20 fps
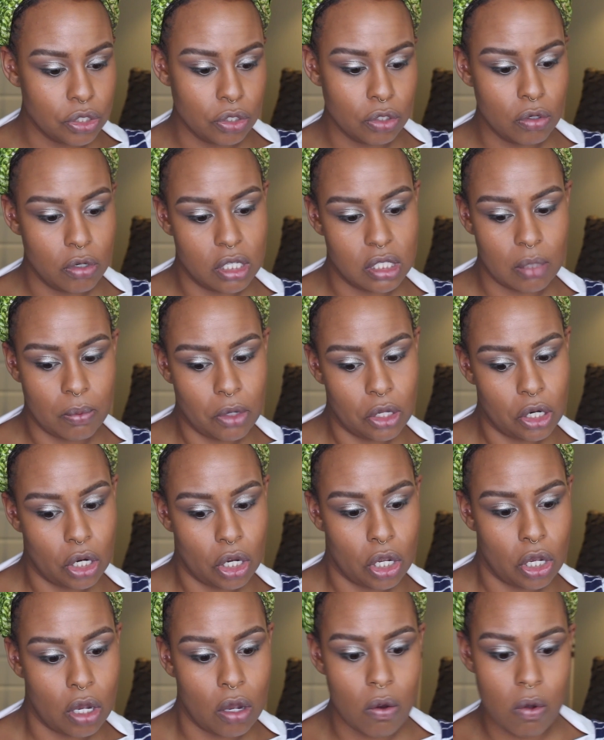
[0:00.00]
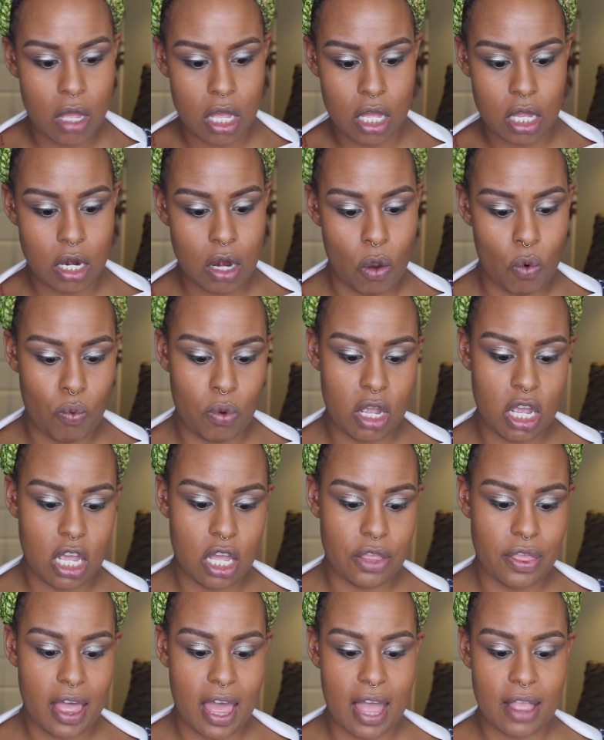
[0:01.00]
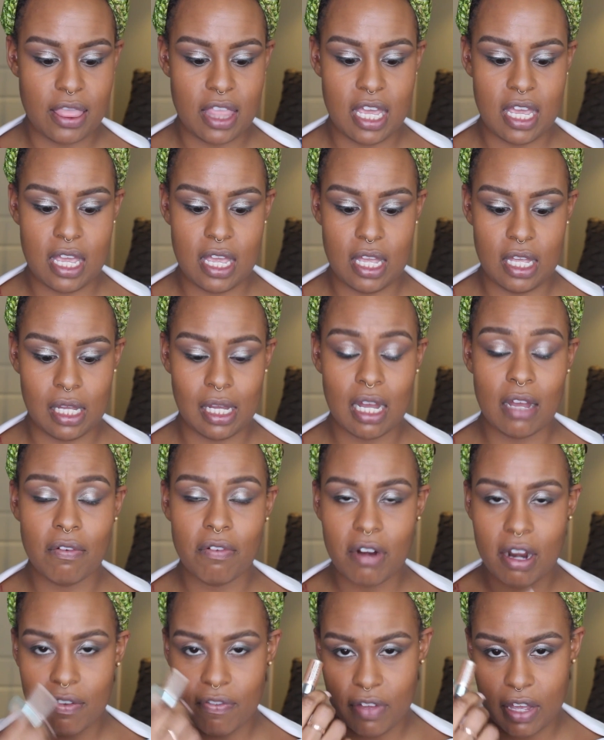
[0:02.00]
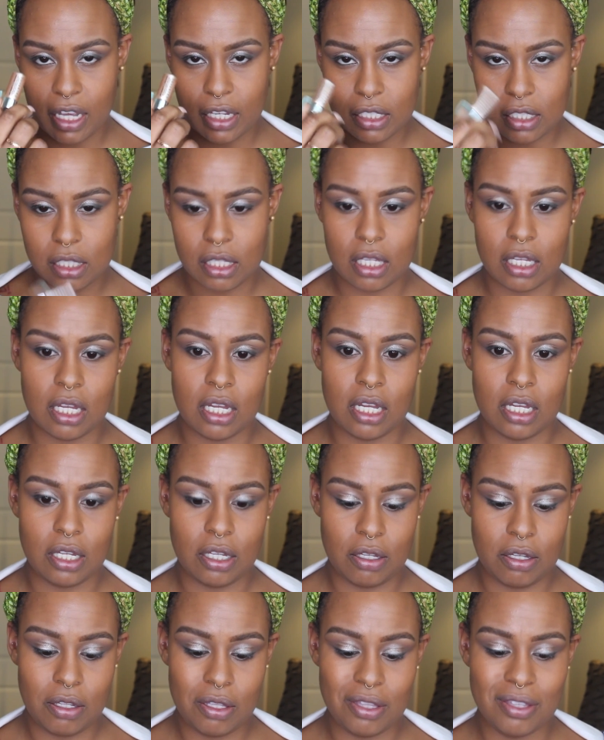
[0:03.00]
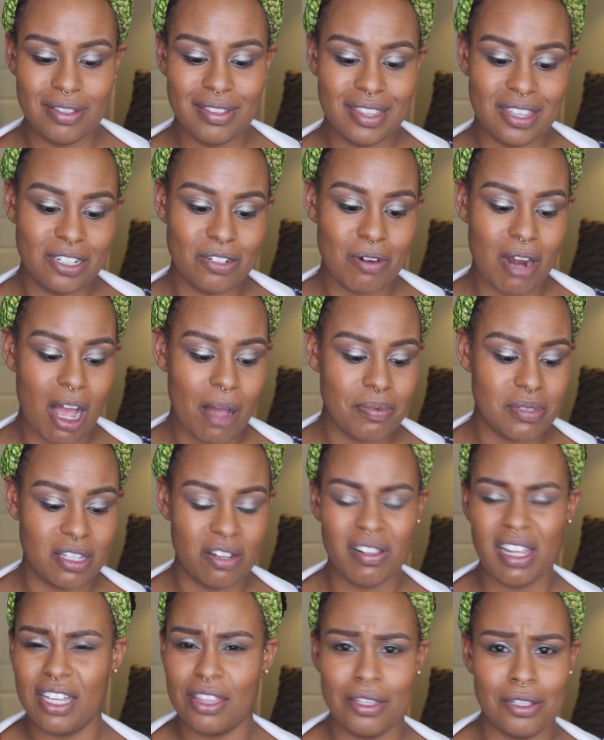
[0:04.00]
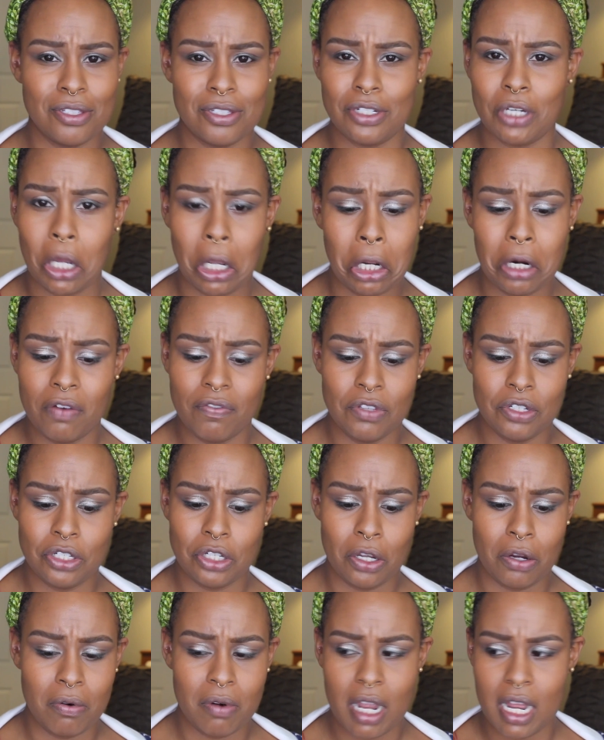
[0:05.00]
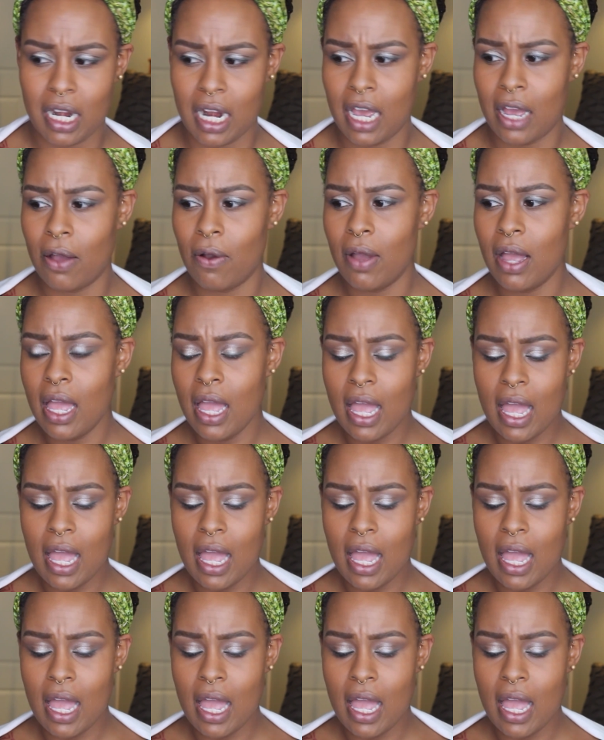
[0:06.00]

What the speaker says: do is I'm going to go in with the Cover FX, the drops. They're like the star of the show right now.